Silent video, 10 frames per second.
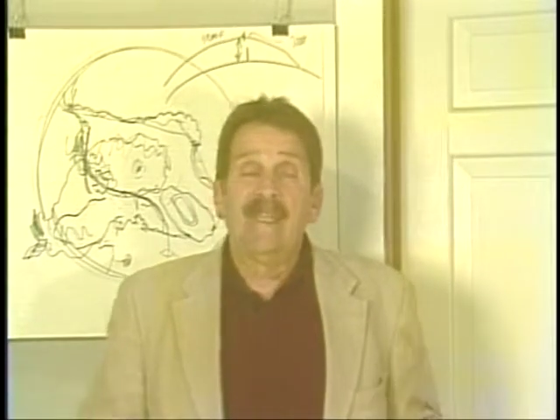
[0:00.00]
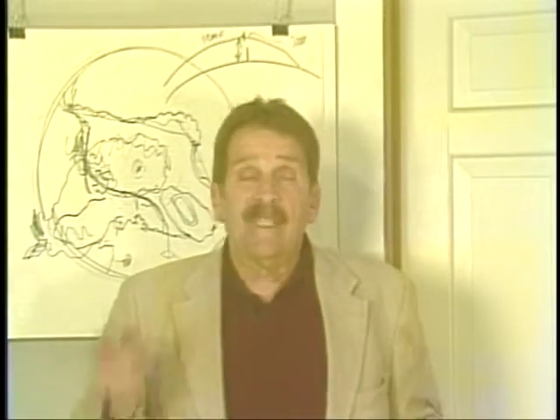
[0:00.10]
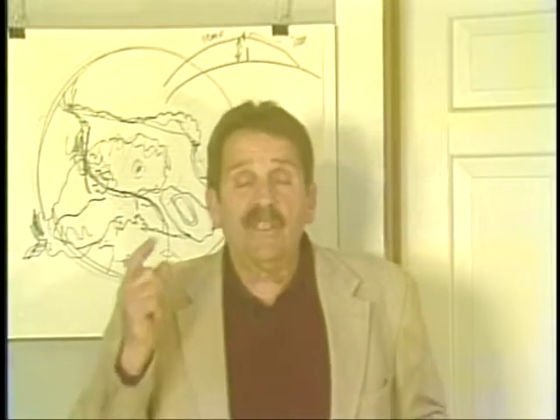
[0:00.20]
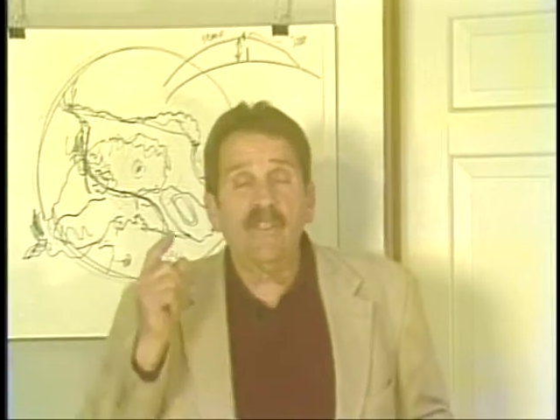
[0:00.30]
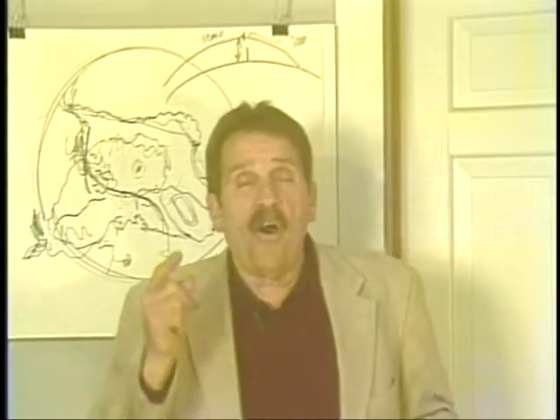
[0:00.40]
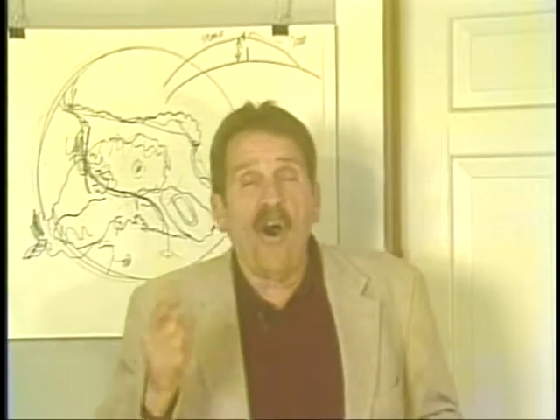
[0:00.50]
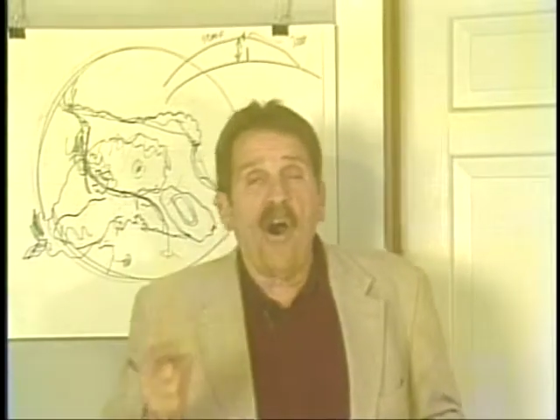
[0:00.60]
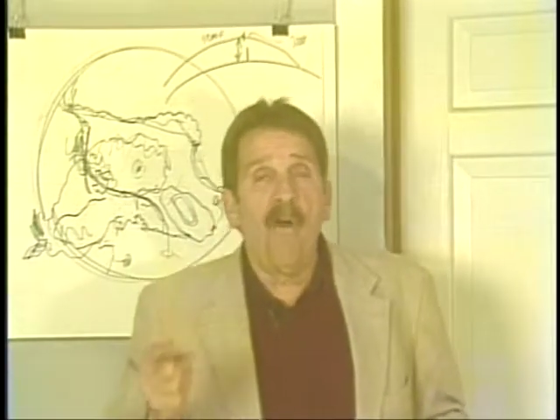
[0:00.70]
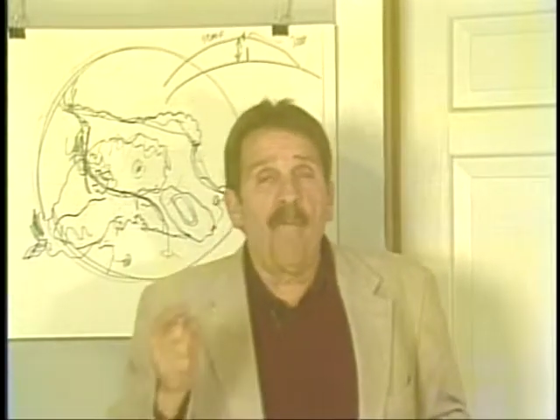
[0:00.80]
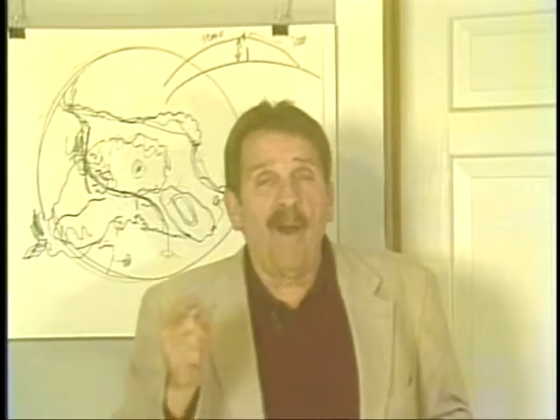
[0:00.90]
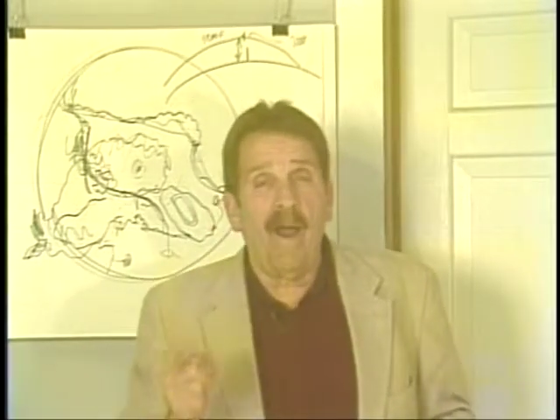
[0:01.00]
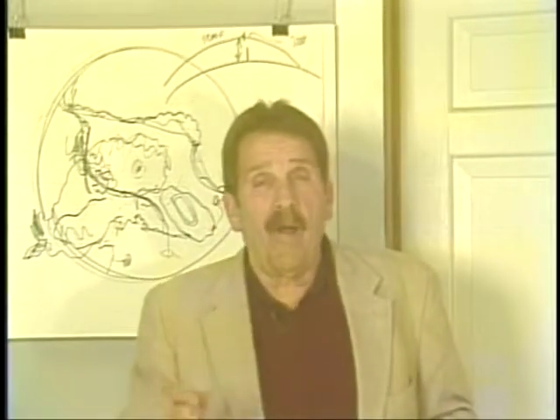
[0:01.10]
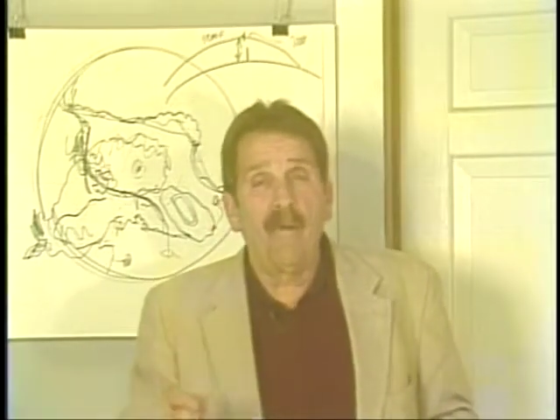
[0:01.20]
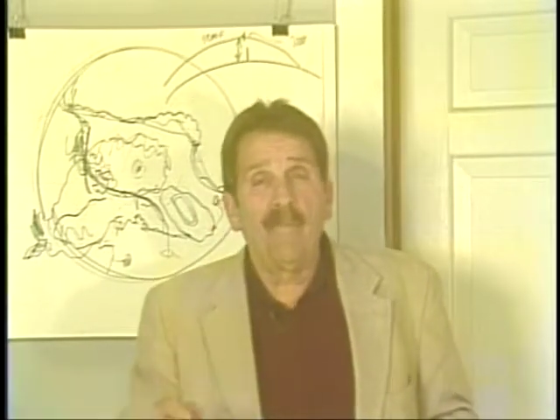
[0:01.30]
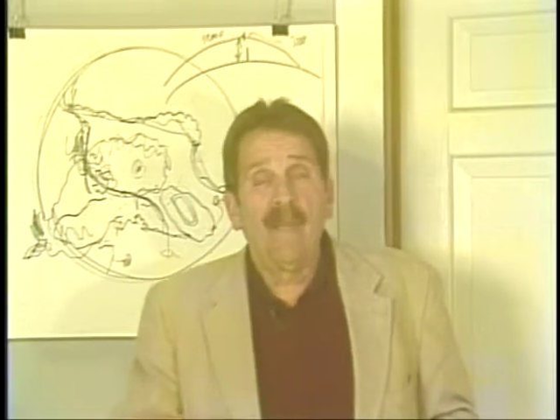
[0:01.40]
This is all
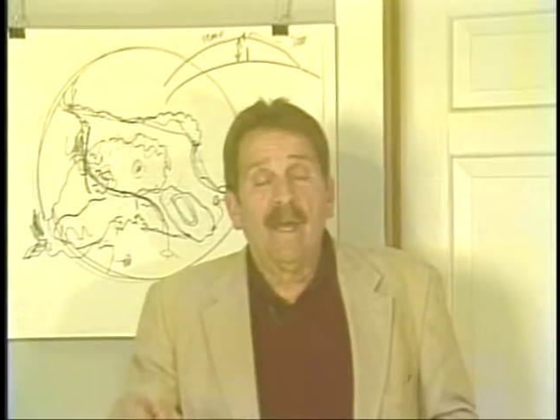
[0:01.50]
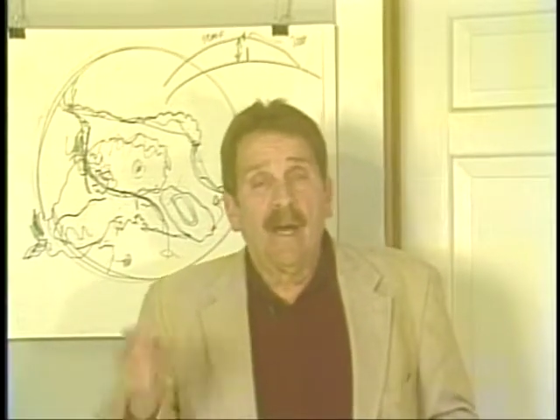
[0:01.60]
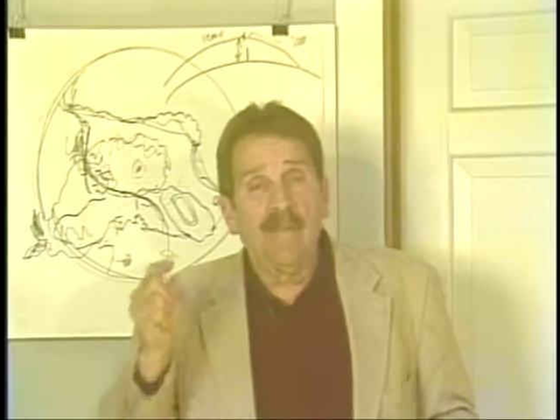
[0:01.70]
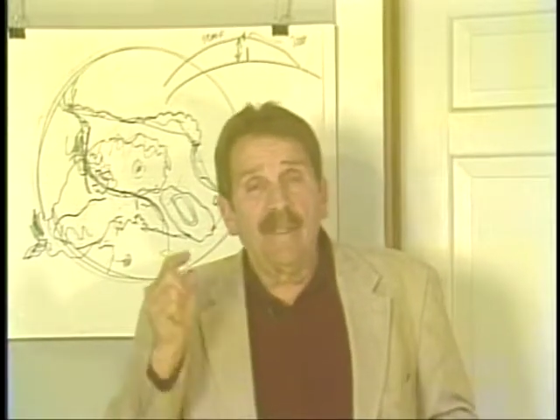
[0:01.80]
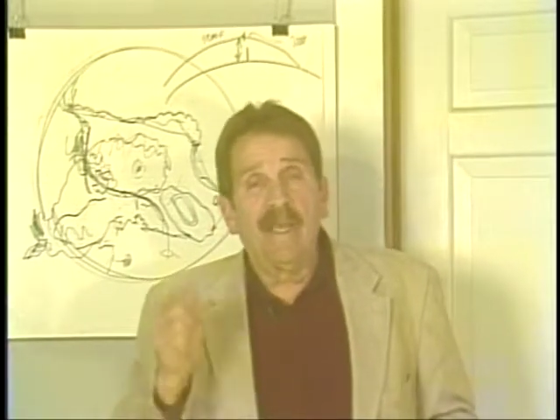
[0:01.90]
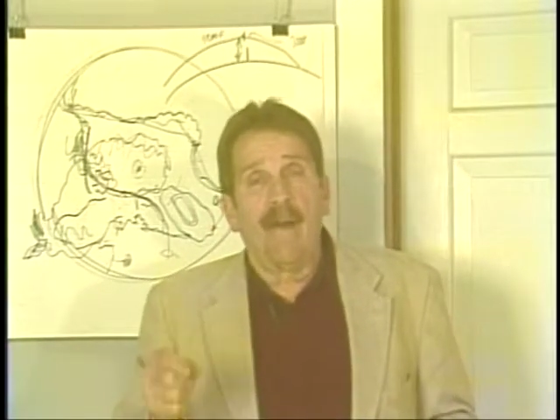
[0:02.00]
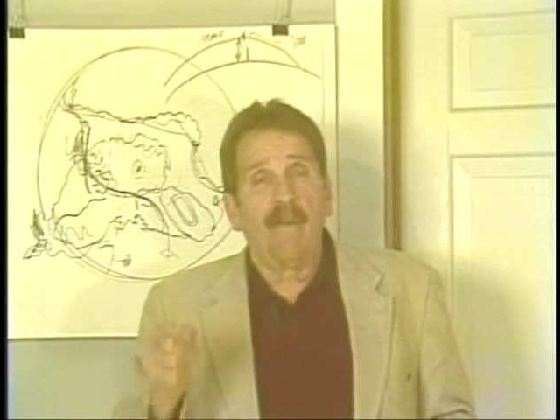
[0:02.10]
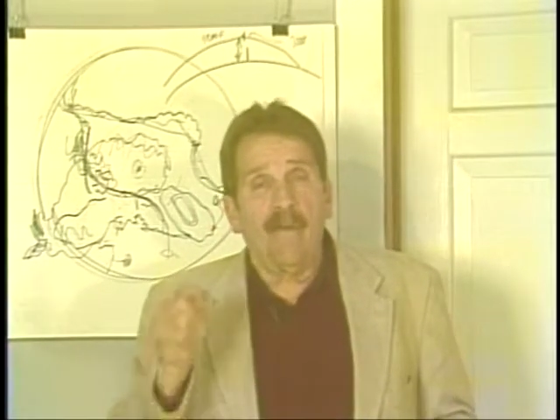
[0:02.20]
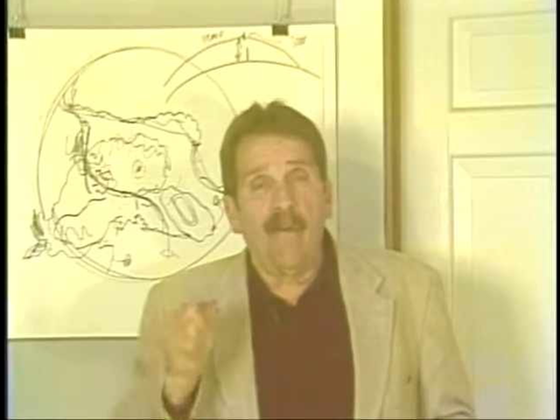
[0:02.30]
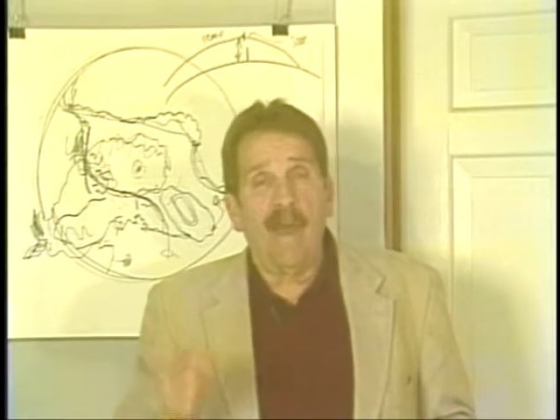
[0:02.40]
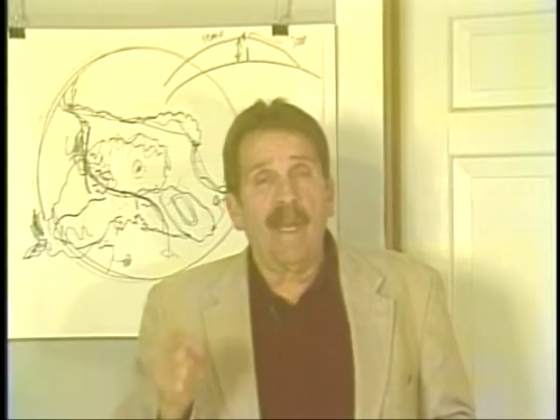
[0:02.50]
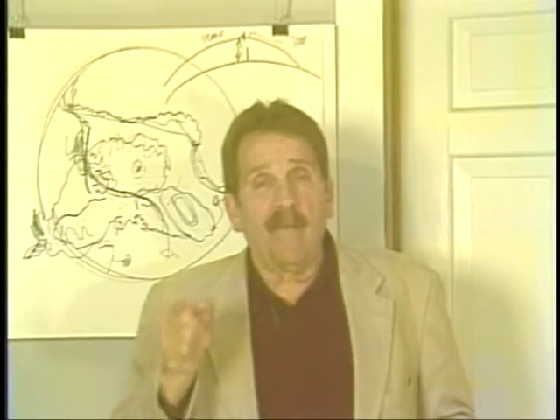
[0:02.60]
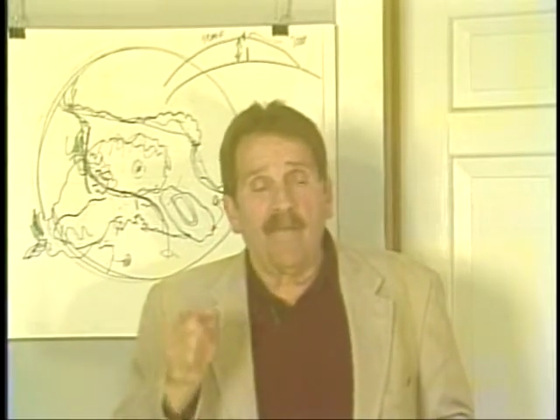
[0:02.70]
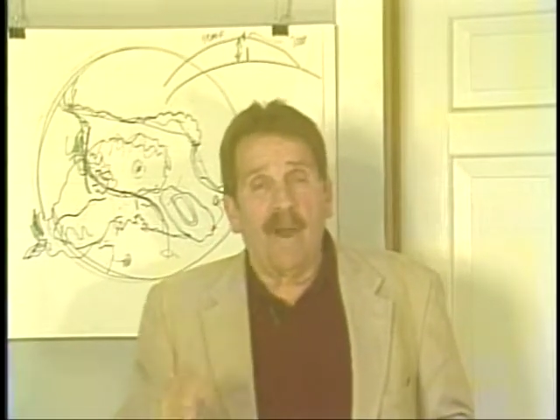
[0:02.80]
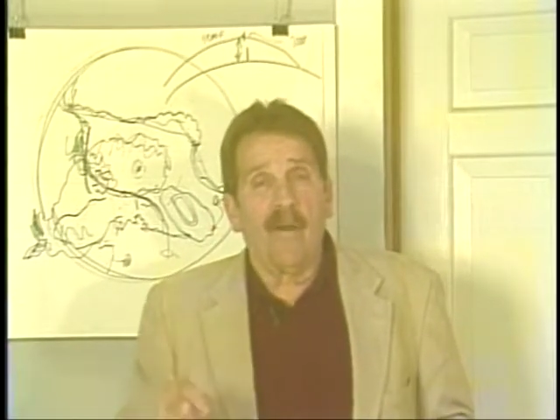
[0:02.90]
part of the
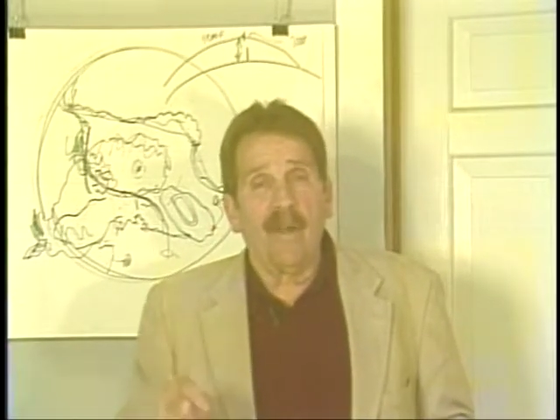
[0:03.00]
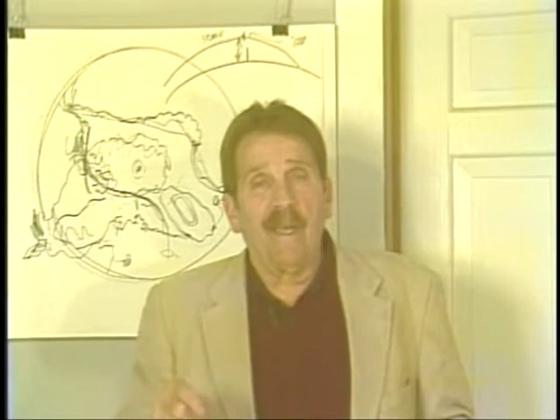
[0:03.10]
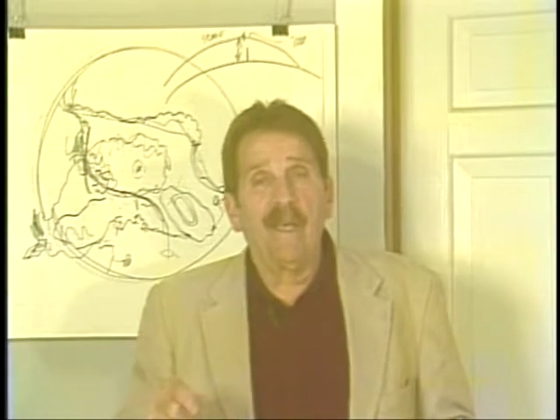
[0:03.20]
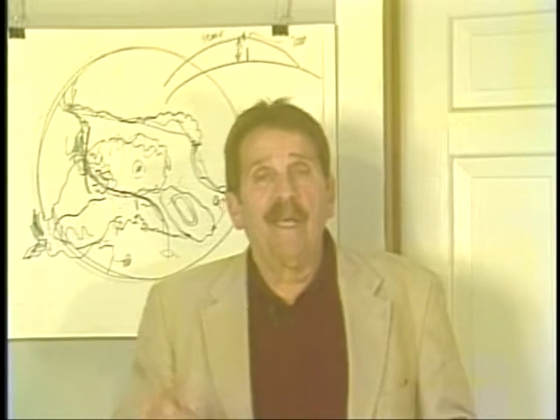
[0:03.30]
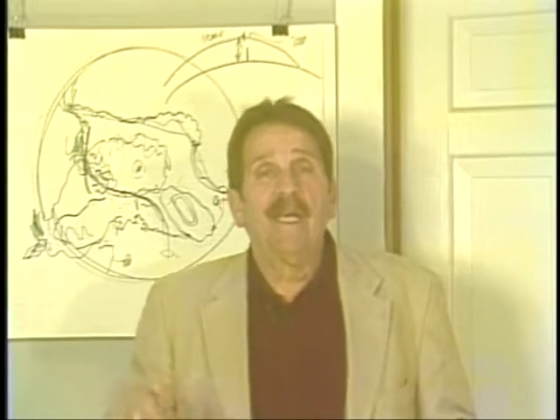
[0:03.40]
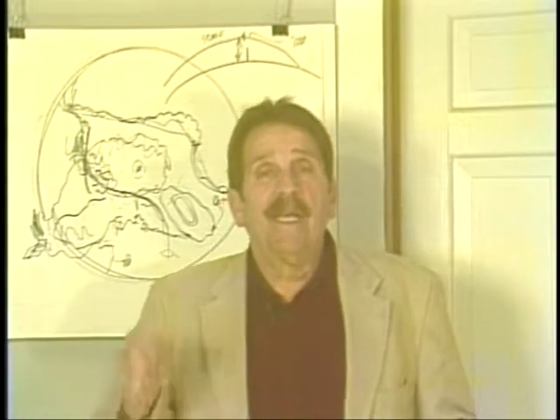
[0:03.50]
Democratic Party